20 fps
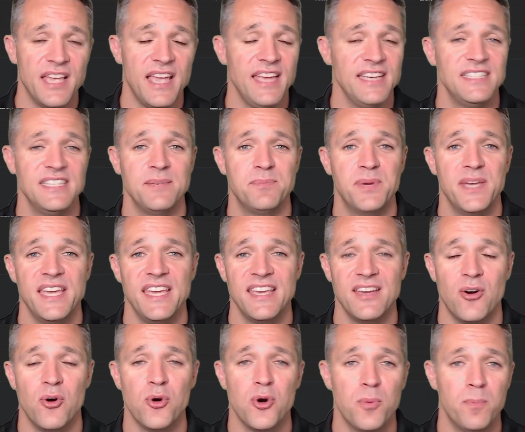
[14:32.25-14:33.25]

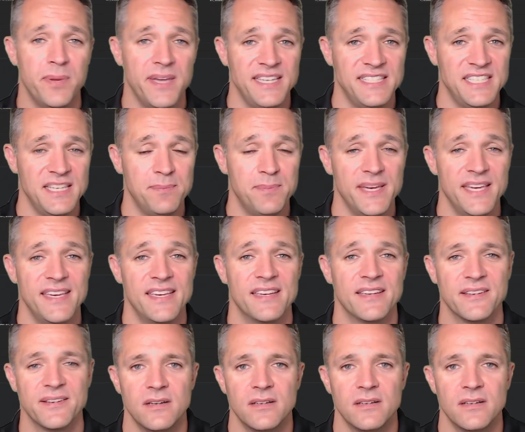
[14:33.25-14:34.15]
NTP or PTP.